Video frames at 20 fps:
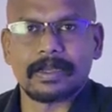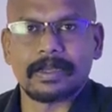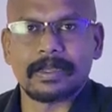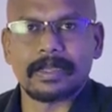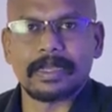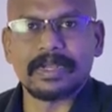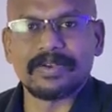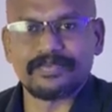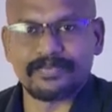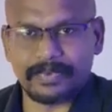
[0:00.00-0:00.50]

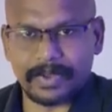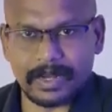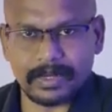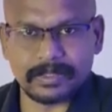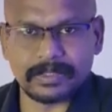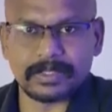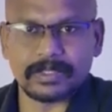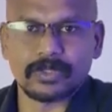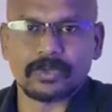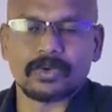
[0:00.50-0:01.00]

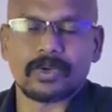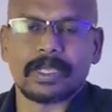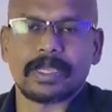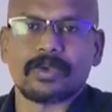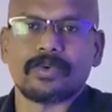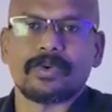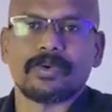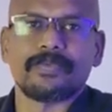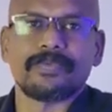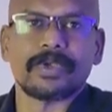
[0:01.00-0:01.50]
infants, like
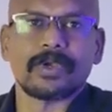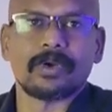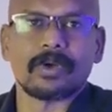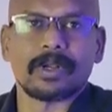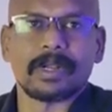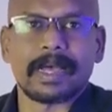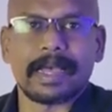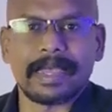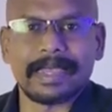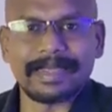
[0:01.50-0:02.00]
we call
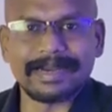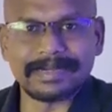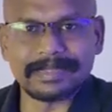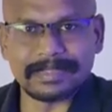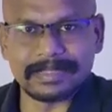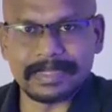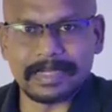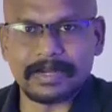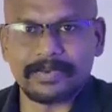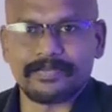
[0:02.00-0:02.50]
high
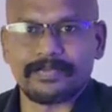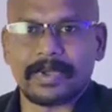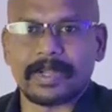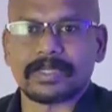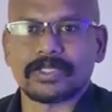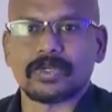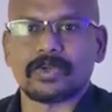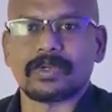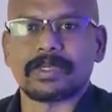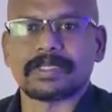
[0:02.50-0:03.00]
risk
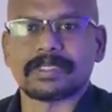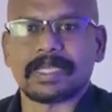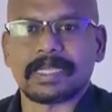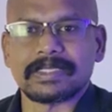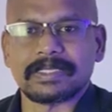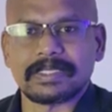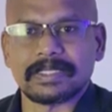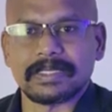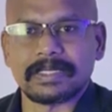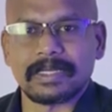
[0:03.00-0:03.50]
infants, like
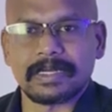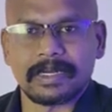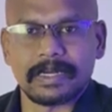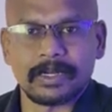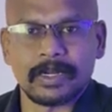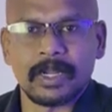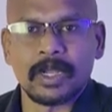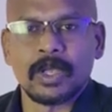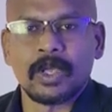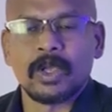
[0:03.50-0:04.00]
such children
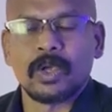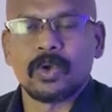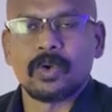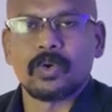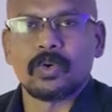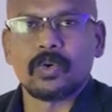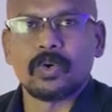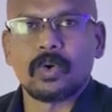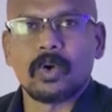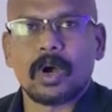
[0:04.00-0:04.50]

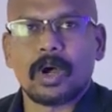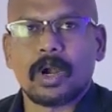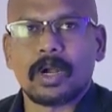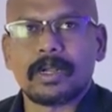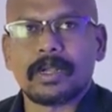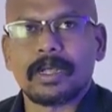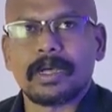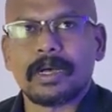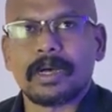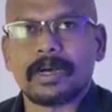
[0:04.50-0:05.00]
who
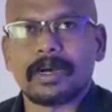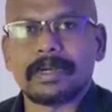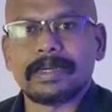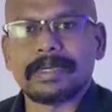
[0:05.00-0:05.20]
got